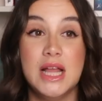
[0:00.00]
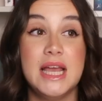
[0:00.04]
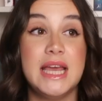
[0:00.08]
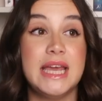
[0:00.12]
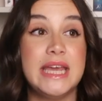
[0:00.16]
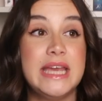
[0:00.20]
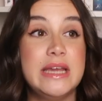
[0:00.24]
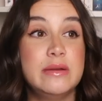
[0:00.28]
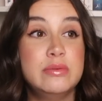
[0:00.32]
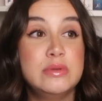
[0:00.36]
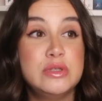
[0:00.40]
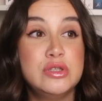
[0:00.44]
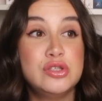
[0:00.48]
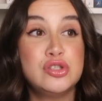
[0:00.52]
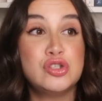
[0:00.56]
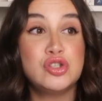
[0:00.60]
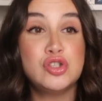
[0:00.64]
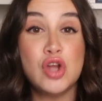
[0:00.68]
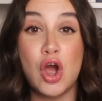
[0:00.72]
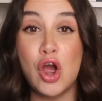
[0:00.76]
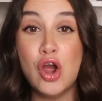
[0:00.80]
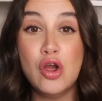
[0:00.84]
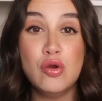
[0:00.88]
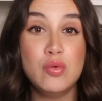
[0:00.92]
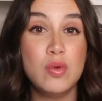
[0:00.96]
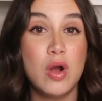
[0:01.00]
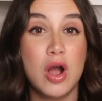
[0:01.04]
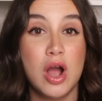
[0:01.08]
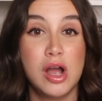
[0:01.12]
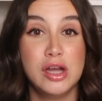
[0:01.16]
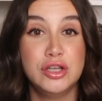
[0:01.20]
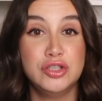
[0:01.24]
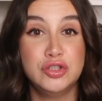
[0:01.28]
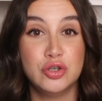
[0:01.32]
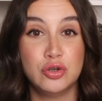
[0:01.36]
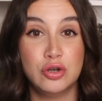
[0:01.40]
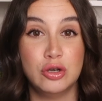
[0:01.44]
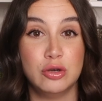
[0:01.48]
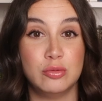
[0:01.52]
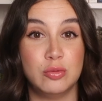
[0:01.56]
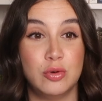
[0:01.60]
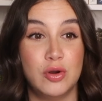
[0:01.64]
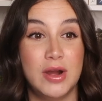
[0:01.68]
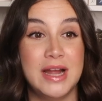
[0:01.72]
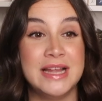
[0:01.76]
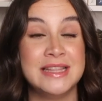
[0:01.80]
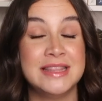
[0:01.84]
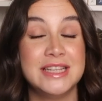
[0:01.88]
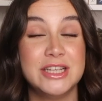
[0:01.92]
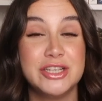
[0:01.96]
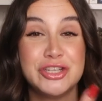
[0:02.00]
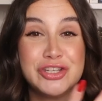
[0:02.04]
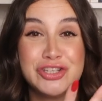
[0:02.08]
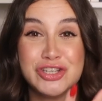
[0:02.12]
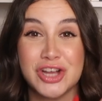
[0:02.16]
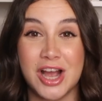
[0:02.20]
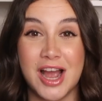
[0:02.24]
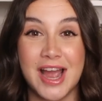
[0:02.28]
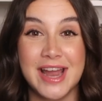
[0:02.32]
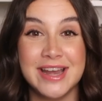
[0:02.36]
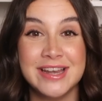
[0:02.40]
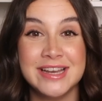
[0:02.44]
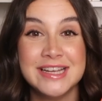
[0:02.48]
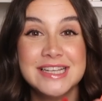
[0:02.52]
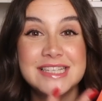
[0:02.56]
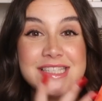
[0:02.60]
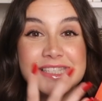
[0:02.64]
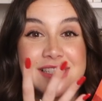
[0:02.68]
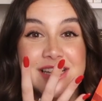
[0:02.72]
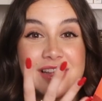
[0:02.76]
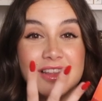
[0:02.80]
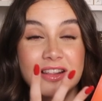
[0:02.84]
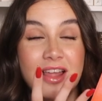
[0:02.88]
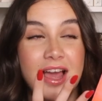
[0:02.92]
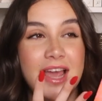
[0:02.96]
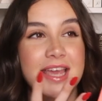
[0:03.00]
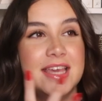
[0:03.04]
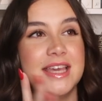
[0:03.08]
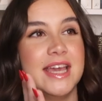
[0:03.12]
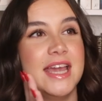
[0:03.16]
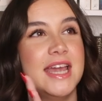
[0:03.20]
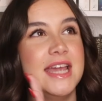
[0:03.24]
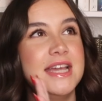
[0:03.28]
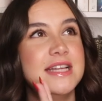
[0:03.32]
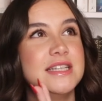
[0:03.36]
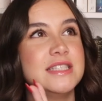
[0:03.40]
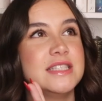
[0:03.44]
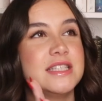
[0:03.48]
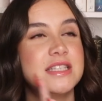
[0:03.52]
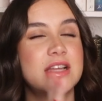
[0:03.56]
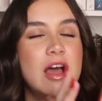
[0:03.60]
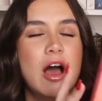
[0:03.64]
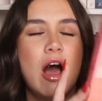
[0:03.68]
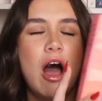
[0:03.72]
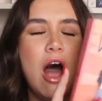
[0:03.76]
He was so adorable, and the shyness, like, it's